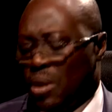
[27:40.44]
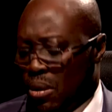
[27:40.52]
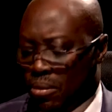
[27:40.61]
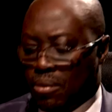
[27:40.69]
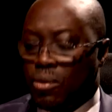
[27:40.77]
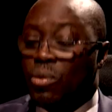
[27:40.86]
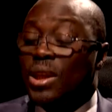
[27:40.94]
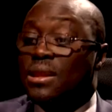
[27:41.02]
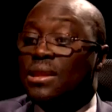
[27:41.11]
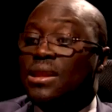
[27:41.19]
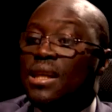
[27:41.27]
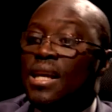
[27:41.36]
No. What
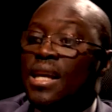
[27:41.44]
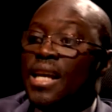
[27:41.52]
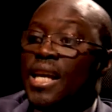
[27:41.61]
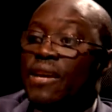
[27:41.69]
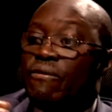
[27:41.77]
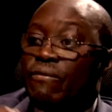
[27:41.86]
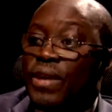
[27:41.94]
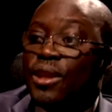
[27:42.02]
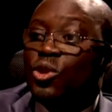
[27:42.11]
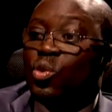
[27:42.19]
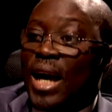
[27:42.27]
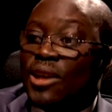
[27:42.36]
you see, he
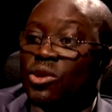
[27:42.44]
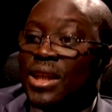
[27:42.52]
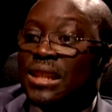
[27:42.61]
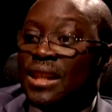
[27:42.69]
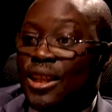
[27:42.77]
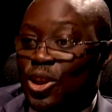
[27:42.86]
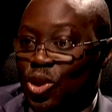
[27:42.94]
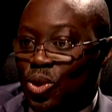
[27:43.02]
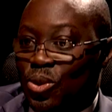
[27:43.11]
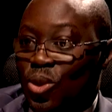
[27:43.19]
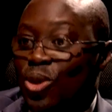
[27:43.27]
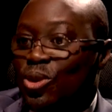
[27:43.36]
failed to address the
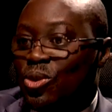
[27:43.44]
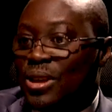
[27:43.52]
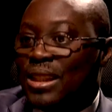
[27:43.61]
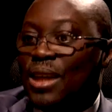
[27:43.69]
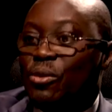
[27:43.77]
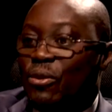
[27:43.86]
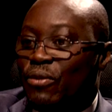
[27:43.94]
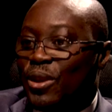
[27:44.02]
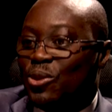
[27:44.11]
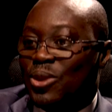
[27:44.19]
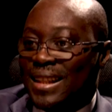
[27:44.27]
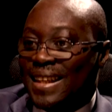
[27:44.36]
issue, only to say we
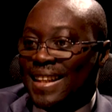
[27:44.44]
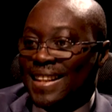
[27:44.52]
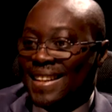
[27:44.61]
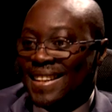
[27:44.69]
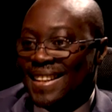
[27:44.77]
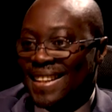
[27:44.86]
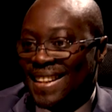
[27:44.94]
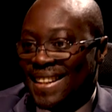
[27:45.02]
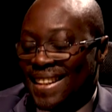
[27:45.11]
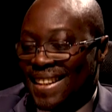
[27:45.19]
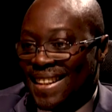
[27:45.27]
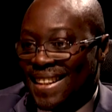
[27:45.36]
failed to think.
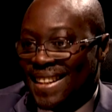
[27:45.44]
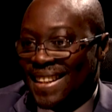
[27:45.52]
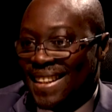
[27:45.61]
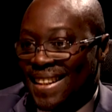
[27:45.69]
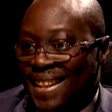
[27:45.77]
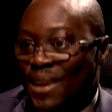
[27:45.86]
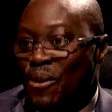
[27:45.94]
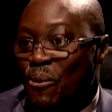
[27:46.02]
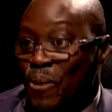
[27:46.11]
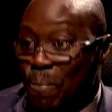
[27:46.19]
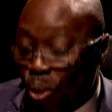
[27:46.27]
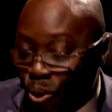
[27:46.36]

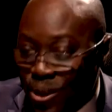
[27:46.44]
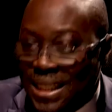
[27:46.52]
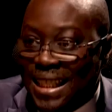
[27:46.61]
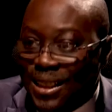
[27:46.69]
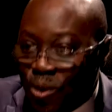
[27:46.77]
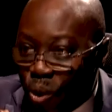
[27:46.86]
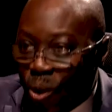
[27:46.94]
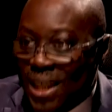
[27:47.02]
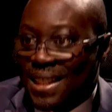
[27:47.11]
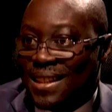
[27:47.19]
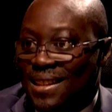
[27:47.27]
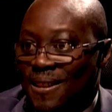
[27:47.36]
We posed certain
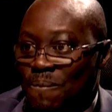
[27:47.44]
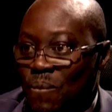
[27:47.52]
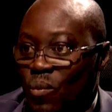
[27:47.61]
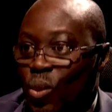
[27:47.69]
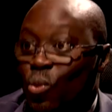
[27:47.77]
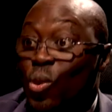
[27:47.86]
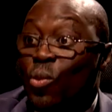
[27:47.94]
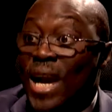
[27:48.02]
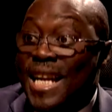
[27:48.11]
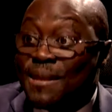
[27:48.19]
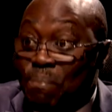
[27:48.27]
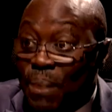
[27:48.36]
questions. We were
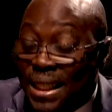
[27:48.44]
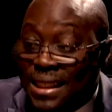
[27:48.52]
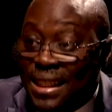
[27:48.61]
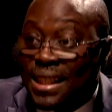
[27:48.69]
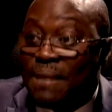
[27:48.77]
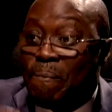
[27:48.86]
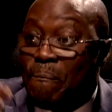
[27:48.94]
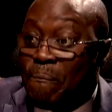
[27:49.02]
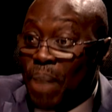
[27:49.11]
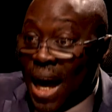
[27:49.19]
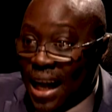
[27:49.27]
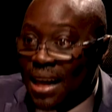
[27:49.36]
expecting
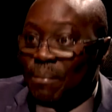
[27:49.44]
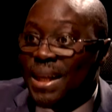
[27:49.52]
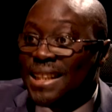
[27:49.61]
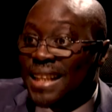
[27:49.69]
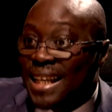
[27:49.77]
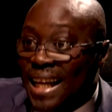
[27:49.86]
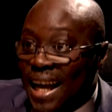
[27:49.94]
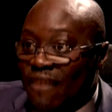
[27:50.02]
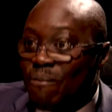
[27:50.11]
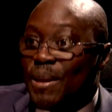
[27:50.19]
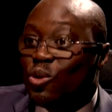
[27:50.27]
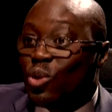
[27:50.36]
Parliament and
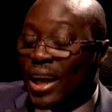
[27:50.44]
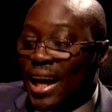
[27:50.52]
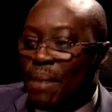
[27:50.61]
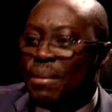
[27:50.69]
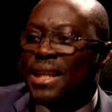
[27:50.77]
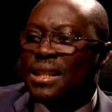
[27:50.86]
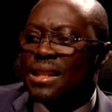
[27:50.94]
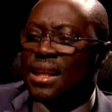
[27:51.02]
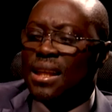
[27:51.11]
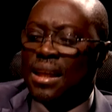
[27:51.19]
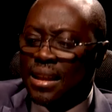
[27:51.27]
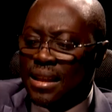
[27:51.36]
government to come and
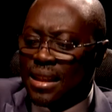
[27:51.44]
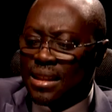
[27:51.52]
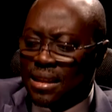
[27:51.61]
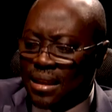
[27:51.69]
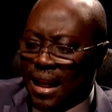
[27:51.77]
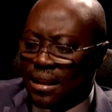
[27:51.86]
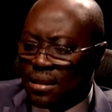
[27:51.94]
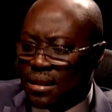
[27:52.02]
say this, that,